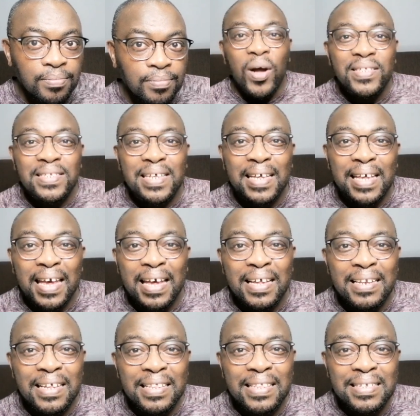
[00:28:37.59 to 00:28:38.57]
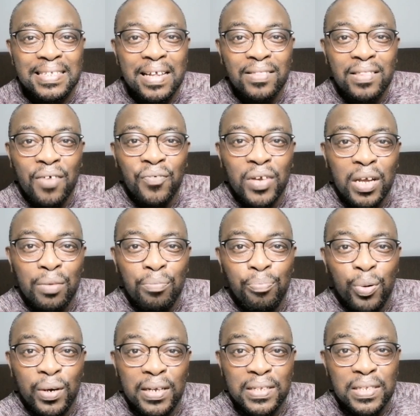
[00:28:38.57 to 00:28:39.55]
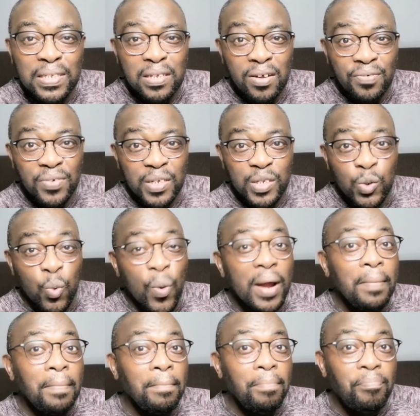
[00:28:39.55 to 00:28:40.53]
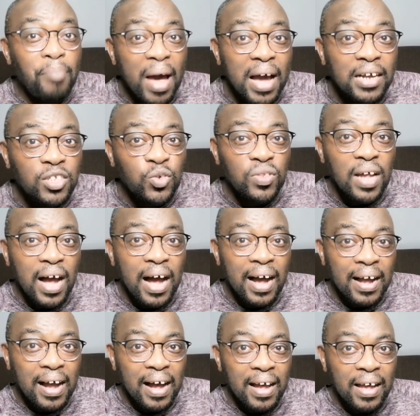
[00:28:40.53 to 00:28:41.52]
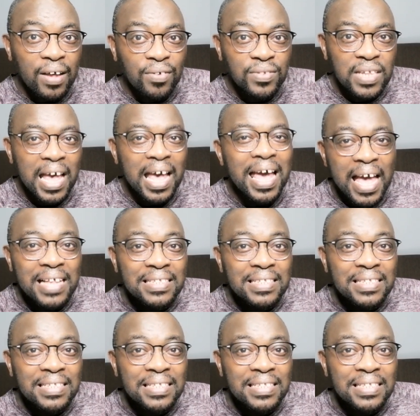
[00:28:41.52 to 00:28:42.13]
Once again, the South African Police Service went back to the archives